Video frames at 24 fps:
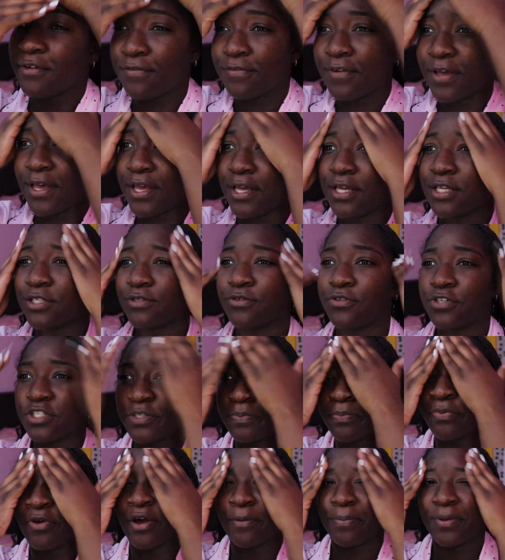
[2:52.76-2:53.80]
face. We're
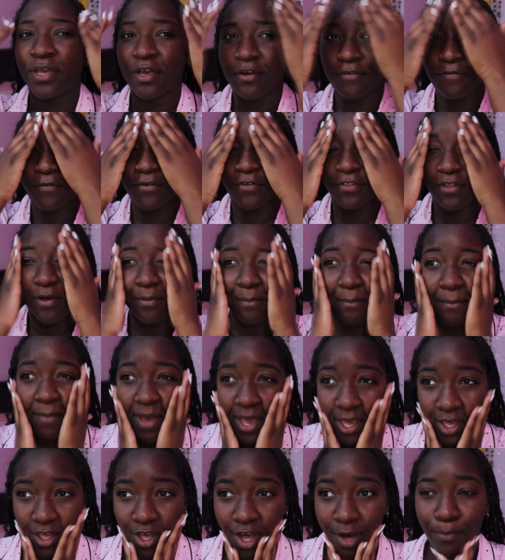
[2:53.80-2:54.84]
just prepping it for the
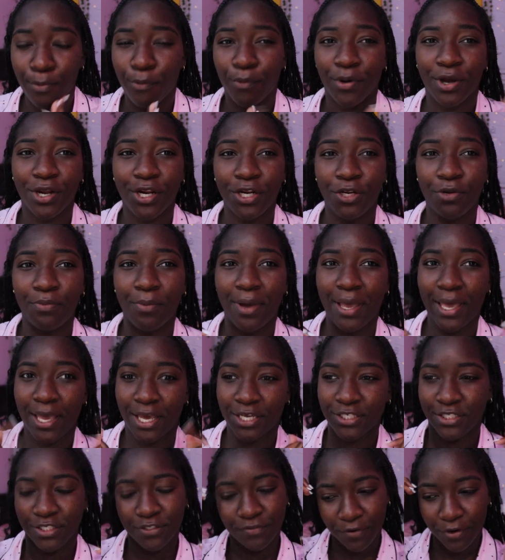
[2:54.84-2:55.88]
makeup. We're gonna do my
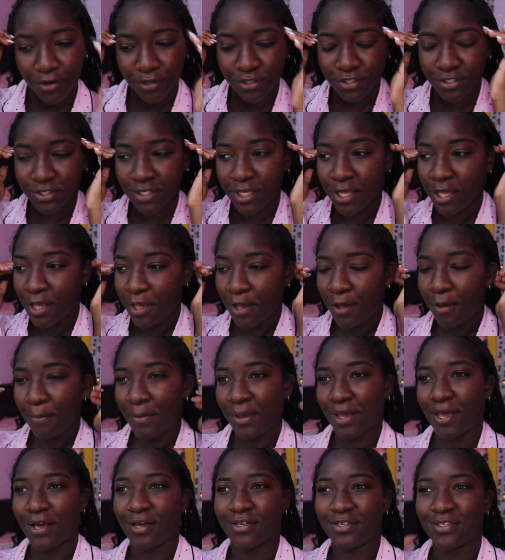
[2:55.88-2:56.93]
edges first
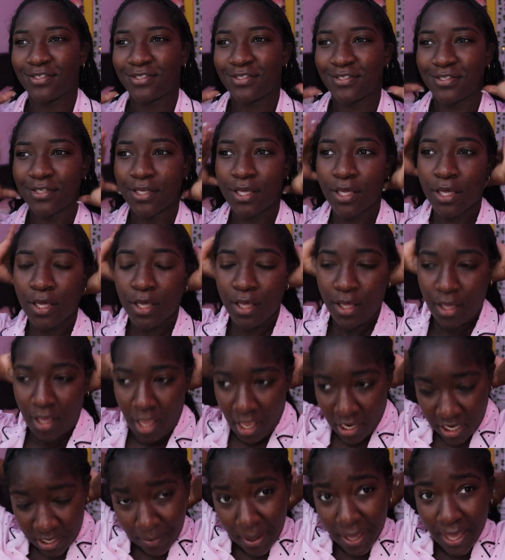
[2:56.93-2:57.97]
because
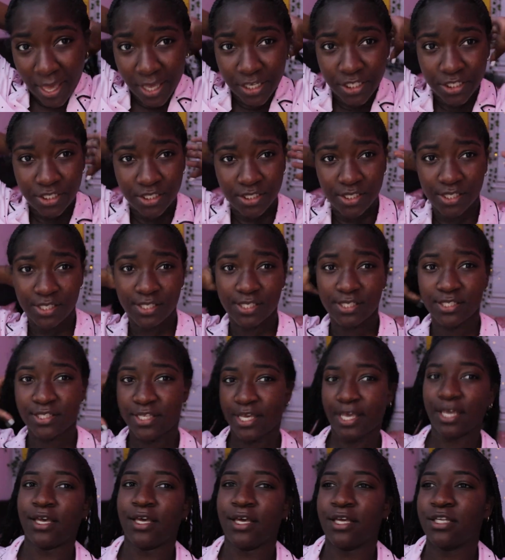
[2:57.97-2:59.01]
I need my edges to
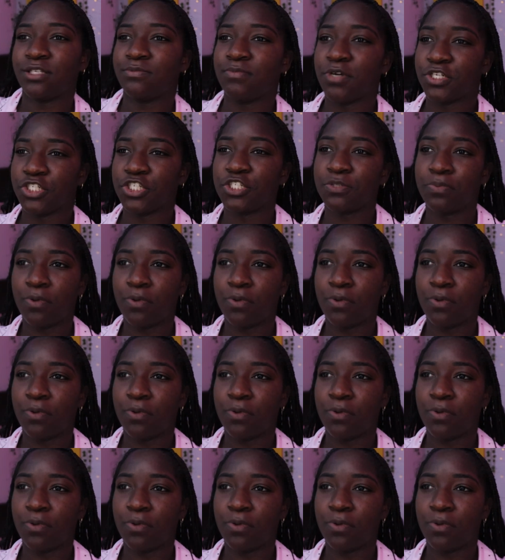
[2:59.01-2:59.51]
stick as much as